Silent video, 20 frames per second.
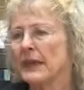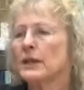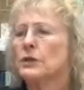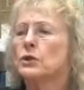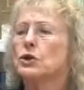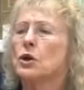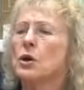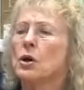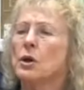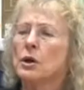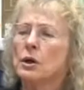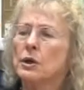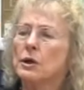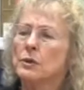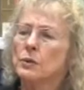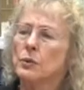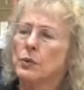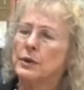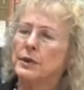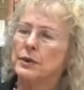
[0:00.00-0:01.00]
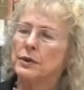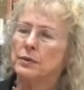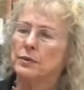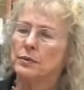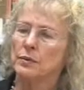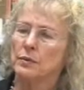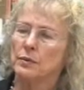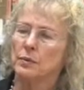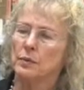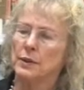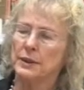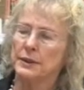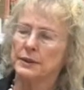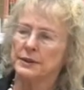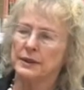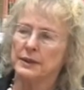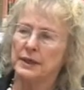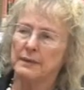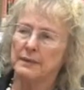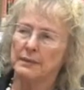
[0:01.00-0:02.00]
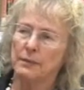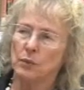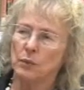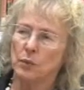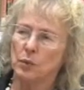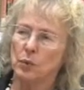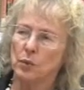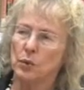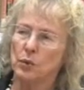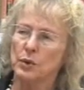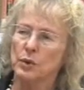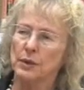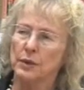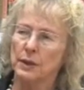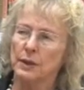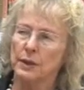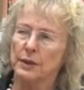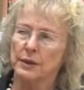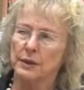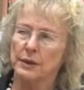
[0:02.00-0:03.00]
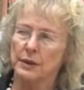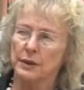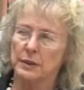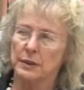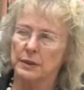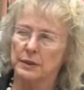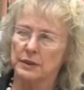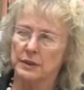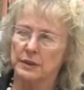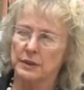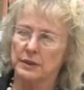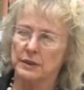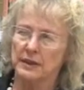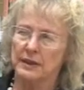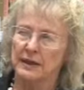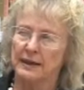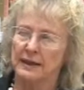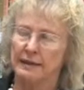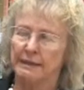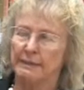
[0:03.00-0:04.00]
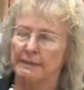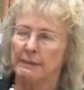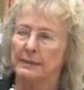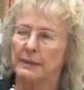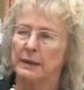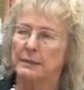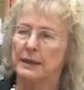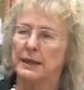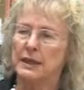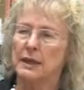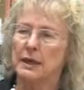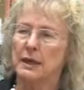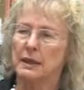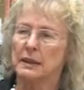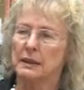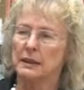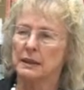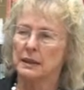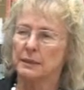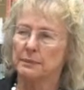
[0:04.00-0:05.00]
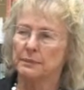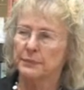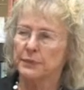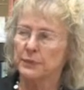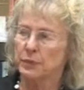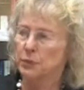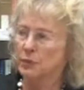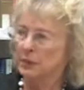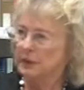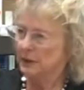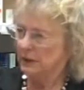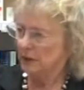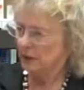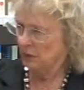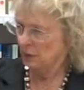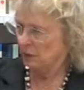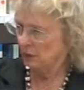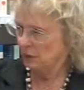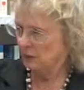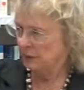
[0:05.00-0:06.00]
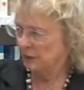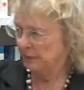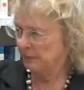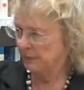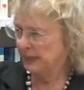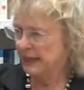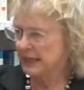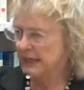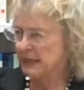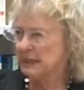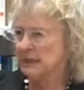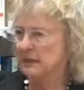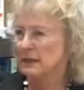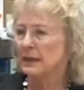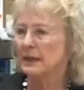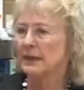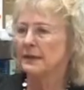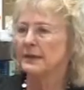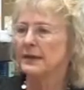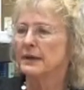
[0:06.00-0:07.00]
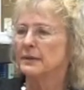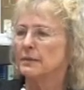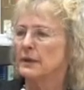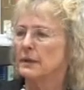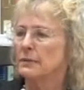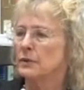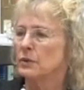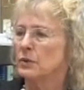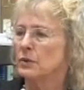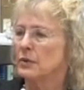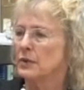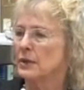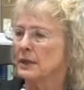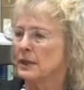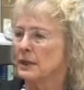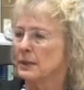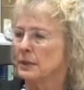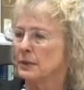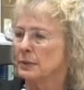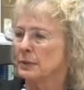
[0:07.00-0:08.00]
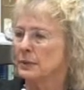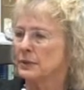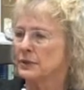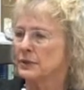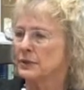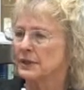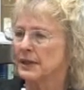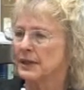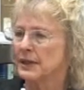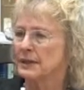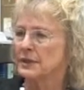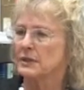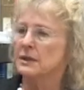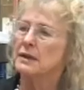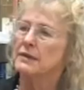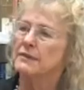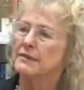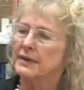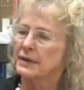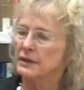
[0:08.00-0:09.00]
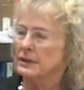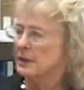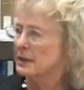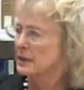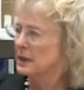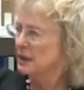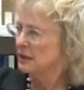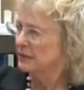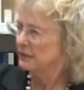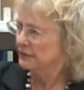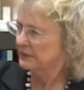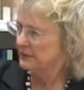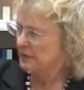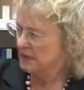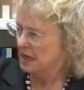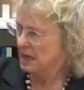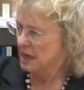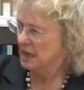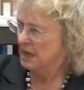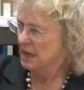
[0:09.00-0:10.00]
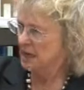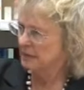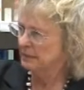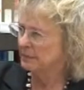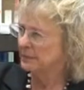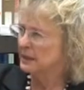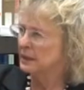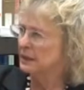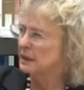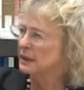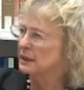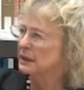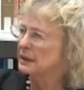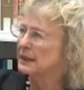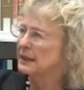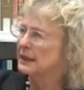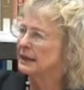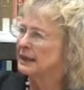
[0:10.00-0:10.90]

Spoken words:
it's hard when some work is maybe not up to what you expect, and then maybe you think the person hasn't invested enough time in it.